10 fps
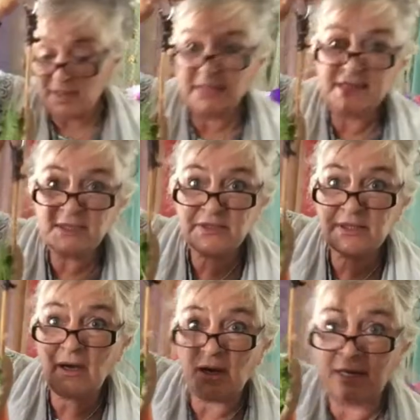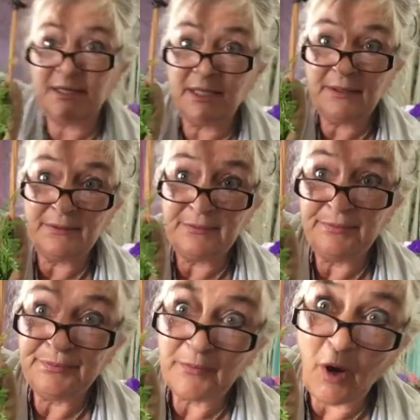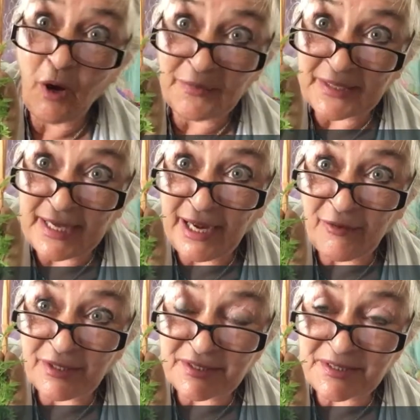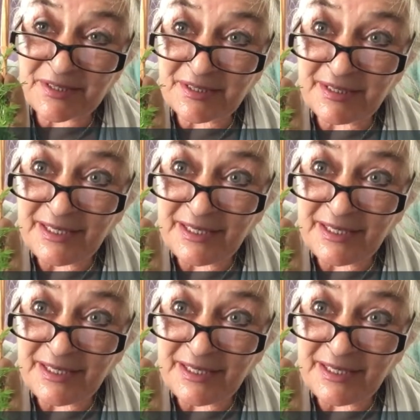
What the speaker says: and inside are the carrots,